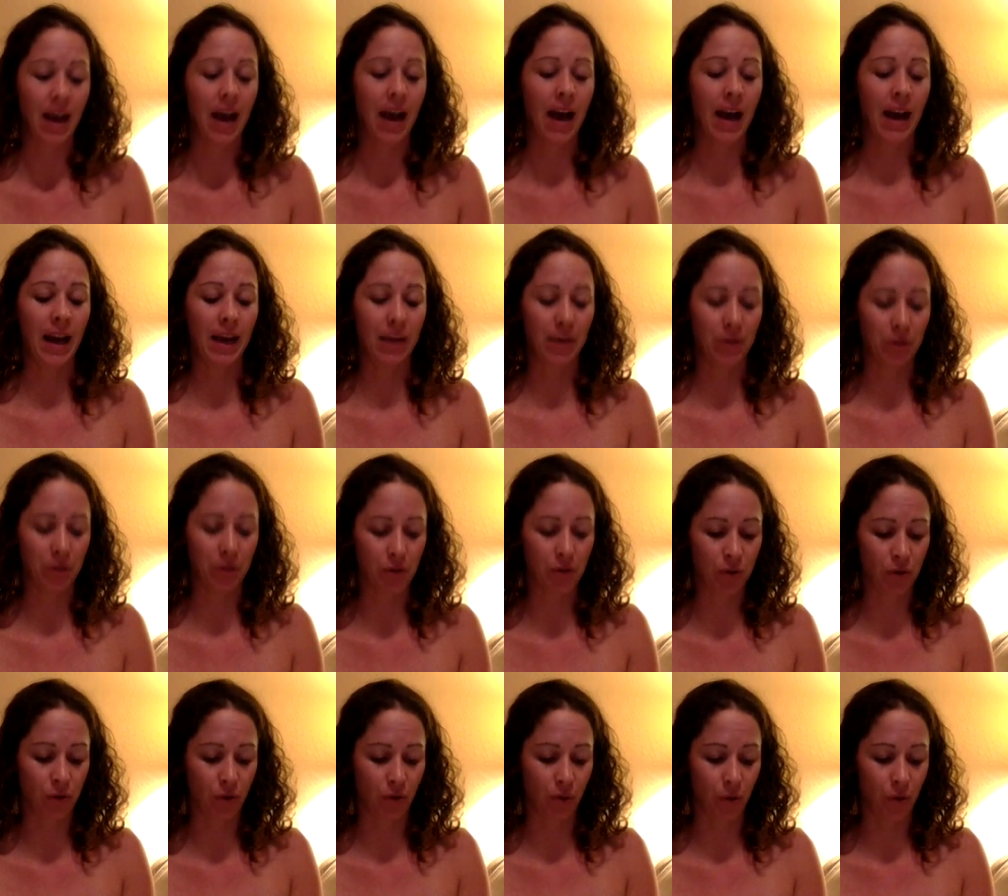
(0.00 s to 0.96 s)
I am
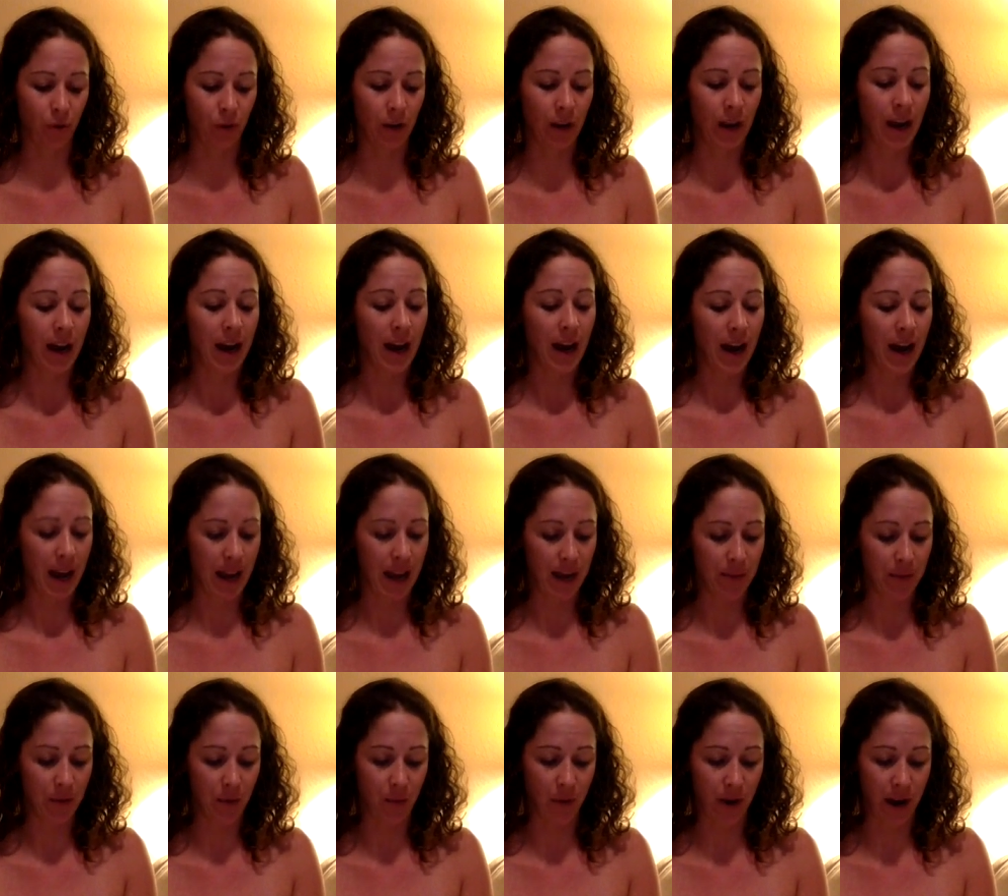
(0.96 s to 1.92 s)
control, I
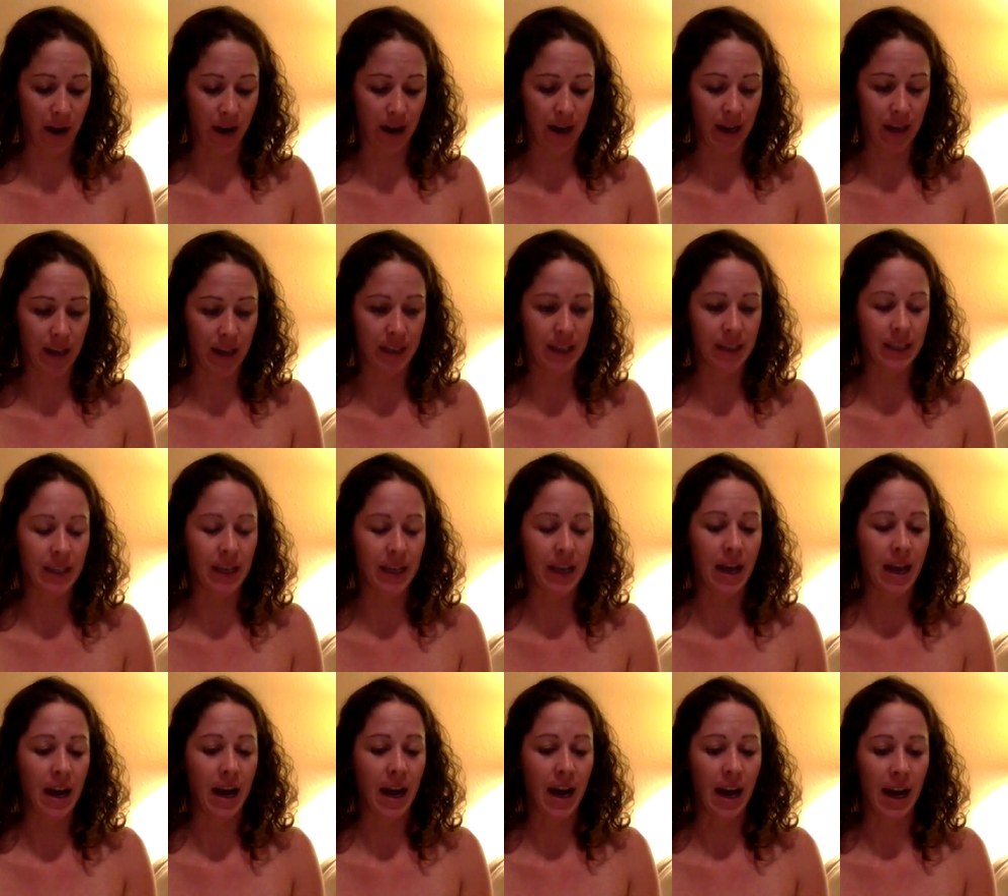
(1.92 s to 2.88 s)
am awareness,
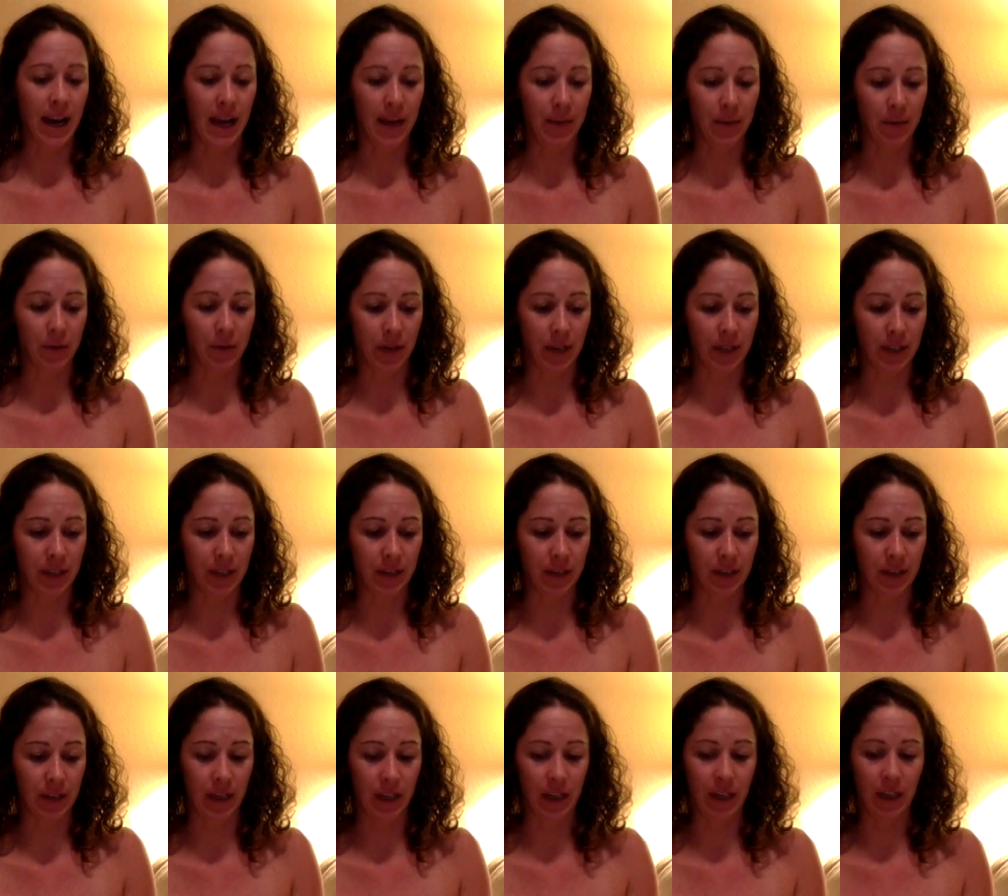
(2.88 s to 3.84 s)
I am
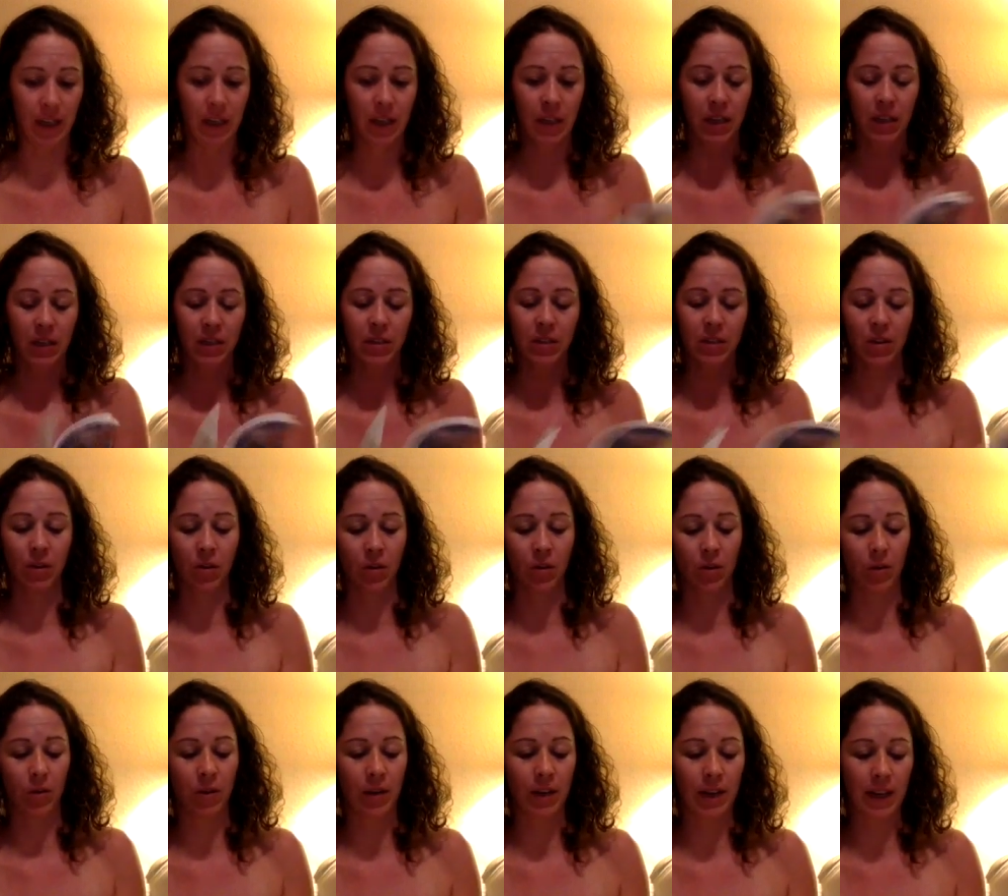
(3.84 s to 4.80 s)
creativity.
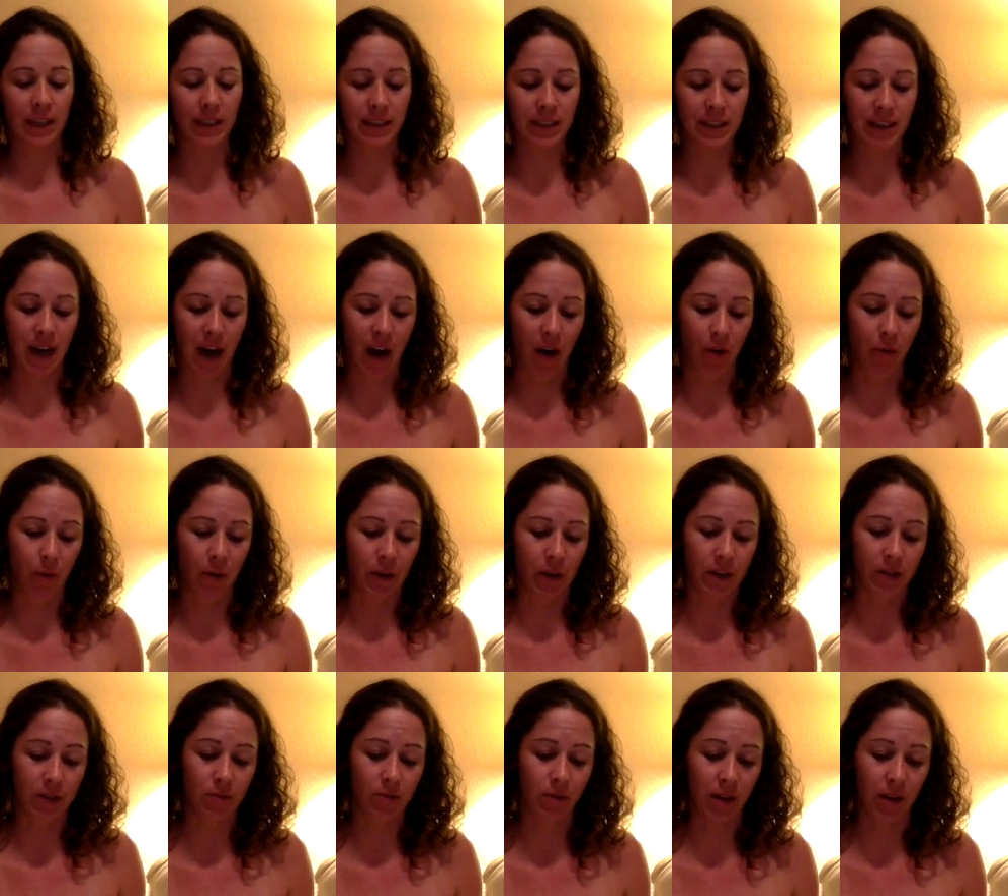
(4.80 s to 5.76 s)
So let's start
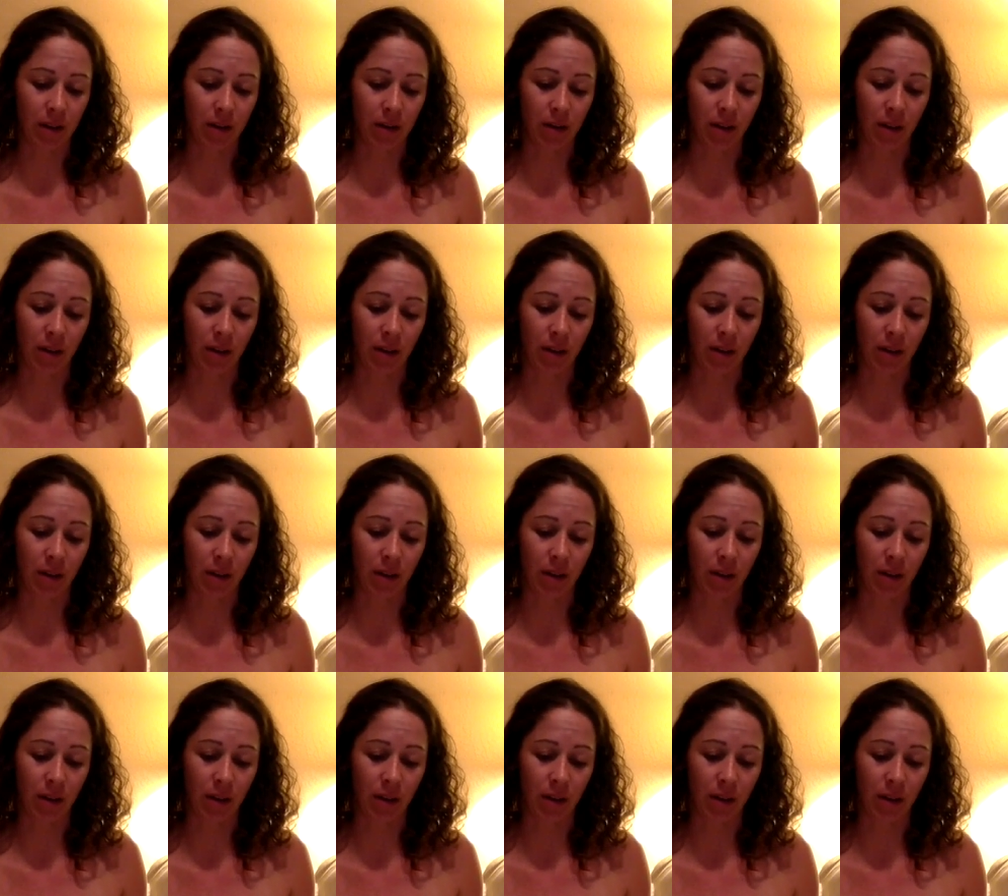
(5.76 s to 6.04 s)
with what?